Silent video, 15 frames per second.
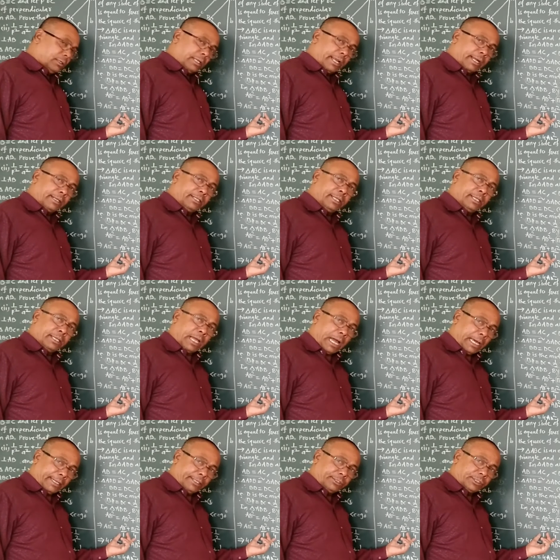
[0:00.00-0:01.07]
at the
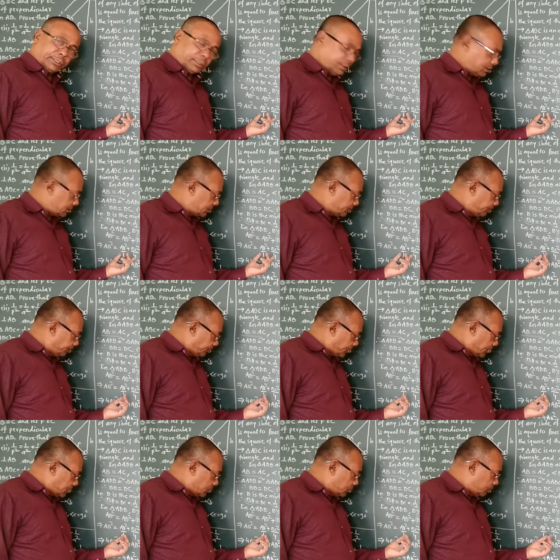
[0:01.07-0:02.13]
RHS
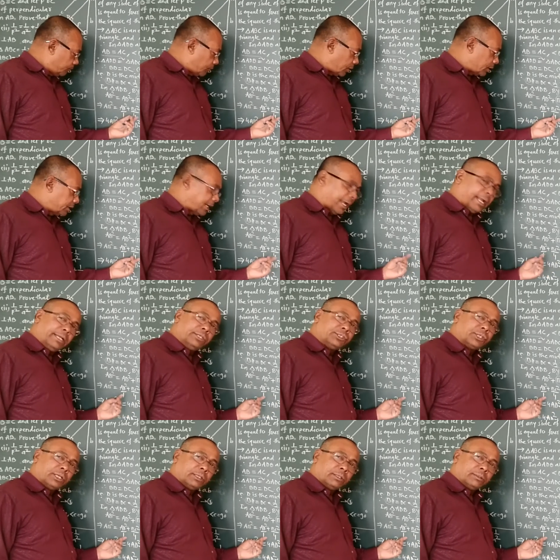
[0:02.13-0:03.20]
for the
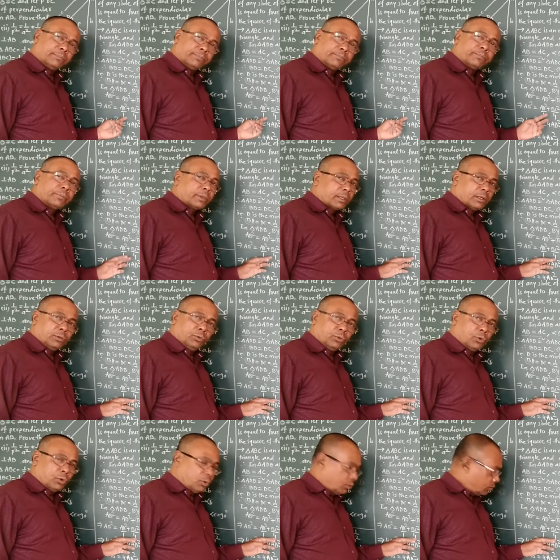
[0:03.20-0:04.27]
addition,
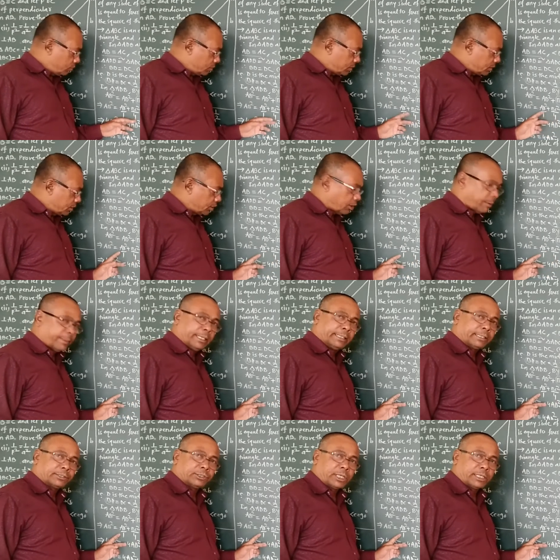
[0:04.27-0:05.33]
no
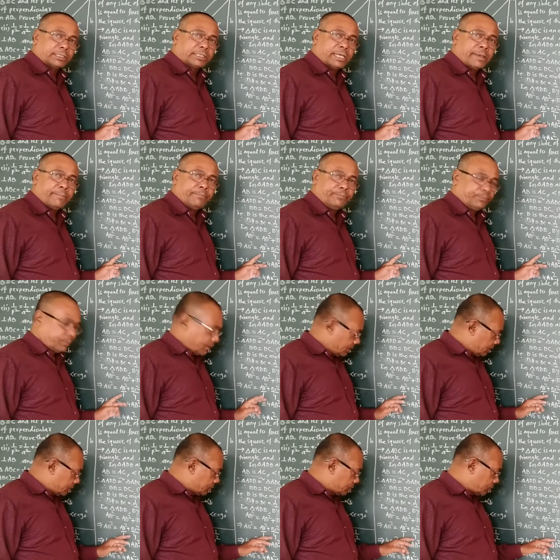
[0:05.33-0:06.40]
denominators are same.
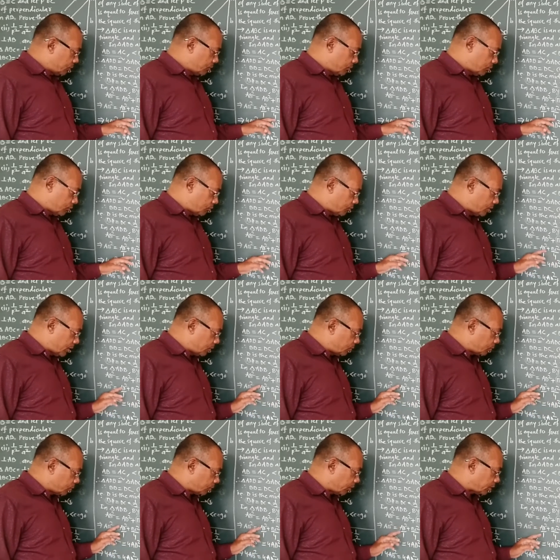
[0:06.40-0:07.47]
So we have
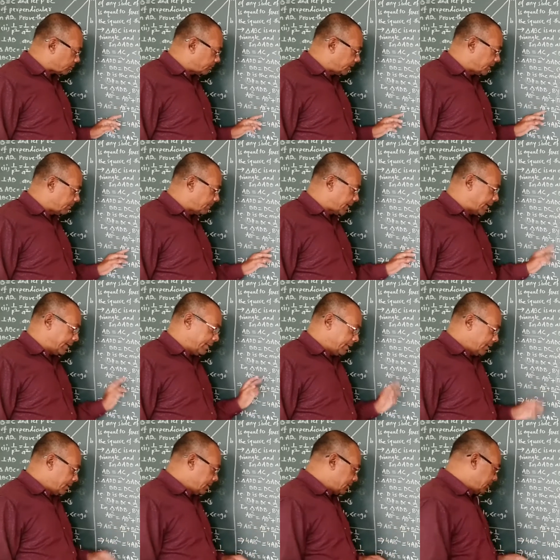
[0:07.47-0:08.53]
to cross multiply.
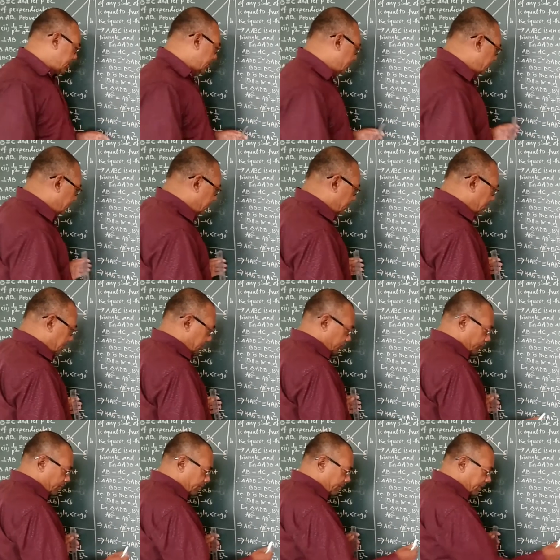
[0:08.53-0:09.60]

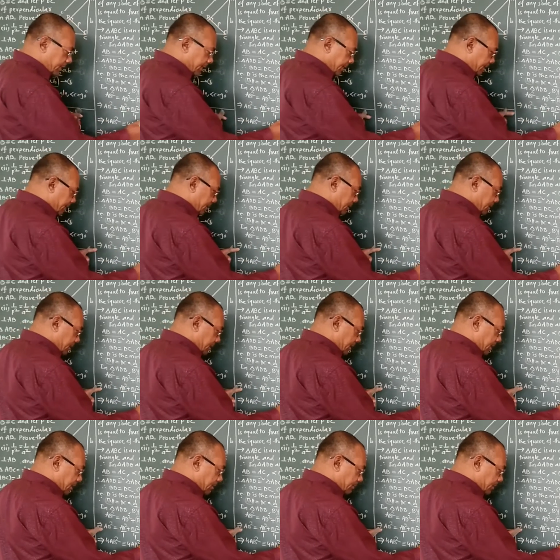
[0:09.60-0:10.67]
Then we will get here
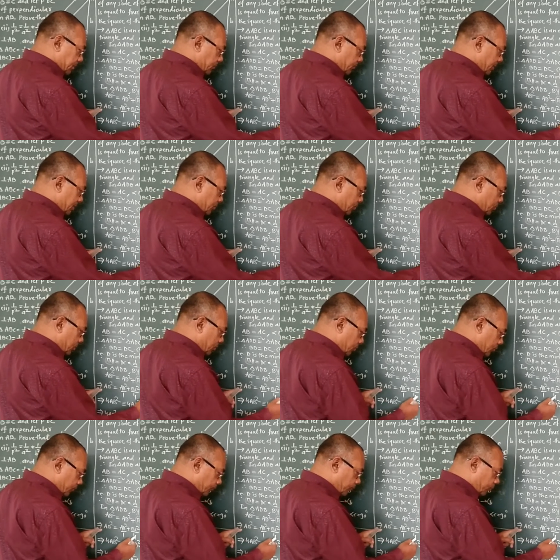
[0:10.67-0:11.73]
AB square is equal to
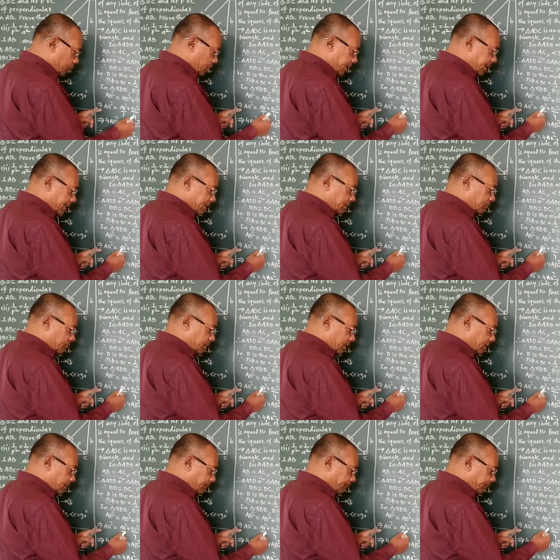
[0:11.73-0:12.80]
4AD
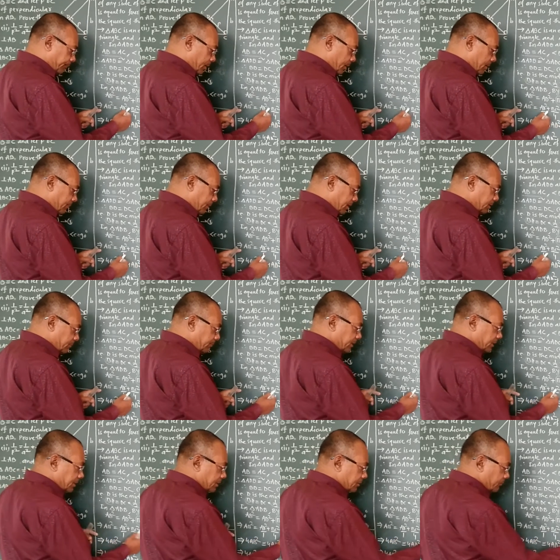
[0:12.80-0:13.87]
square plus
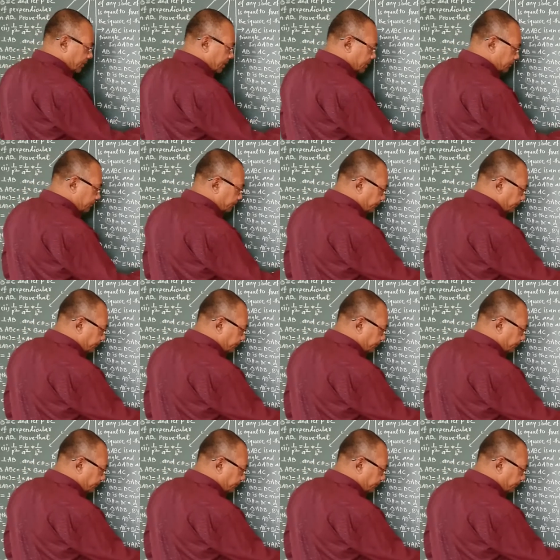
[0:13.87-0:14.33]
BC square